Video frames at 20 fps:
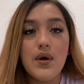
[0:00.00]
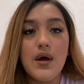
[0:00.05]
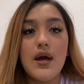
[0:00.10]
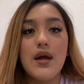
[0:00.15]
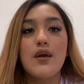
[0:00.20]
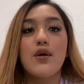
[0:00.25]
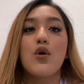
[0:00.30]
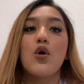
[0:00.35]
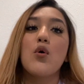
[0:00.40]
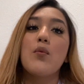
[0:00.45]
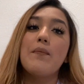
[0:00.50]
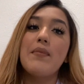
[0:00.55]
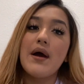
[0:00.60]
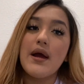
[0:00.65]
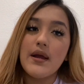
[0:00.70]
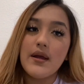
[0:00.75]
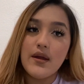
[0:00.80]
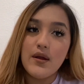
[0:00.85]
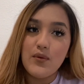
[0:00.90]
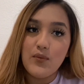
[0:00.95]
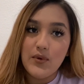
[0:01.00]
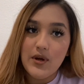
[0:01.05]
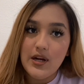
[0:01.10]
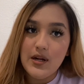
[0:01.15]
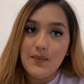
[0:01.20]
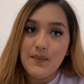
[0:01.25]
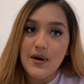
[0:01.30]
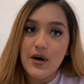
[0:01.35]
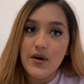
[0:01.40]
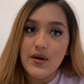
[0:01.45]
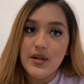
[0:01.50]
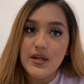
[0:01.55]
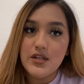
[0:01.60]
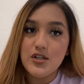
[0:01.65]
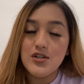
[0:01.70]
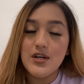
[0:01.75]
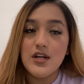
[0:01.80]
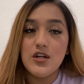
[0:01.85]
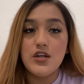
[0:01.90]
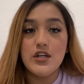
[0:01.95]
I go back and read about it,
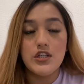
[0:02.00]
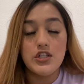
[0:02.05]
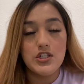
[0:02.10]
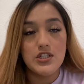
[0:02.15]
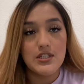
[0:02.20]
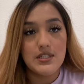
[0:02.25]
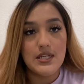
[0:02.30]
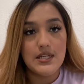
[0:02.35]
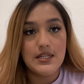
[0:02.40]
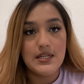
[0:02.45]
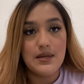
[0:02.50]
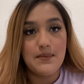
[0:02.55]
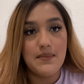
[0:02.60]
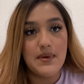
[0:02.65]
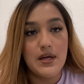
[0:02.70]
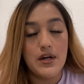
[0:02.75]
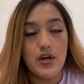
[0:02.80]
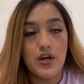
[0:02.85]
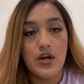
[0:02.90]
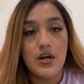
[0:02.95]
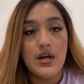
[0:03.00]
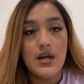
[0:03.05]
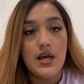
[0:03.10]
try to understand it better.